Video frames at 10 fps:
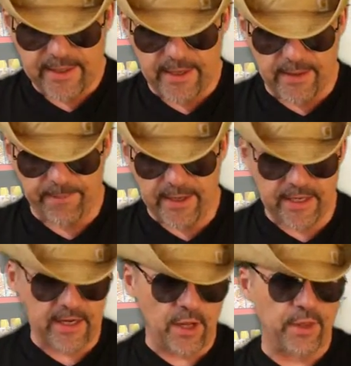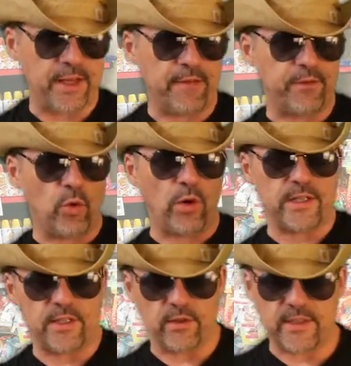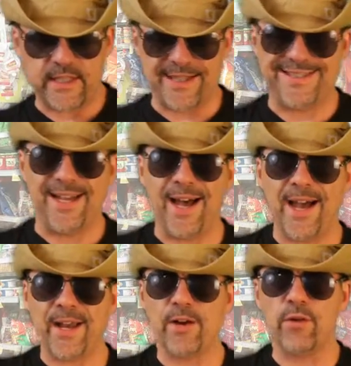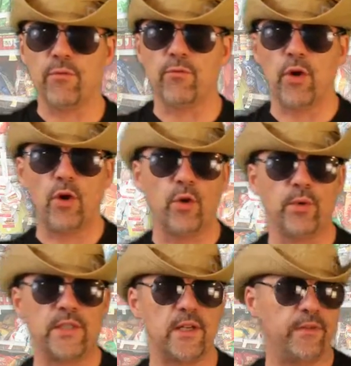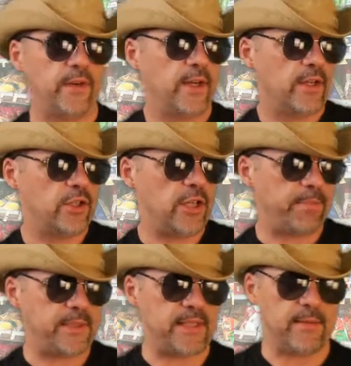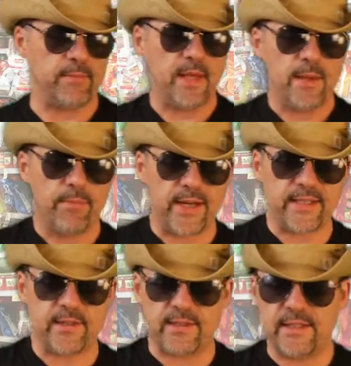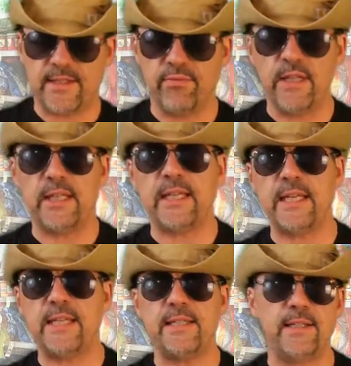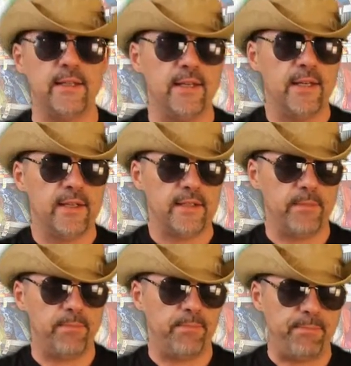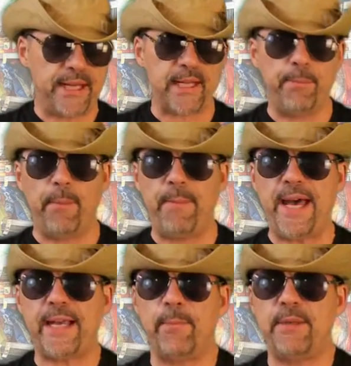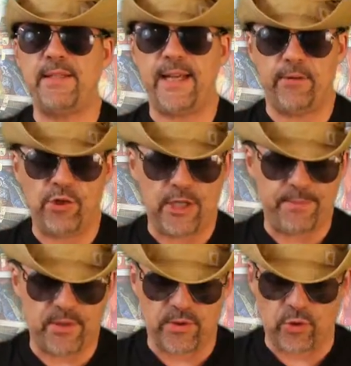Um, and another thing, of course, you'll see entire rows of chips and pretzels. It's really easy to pick up a bag of potato chips or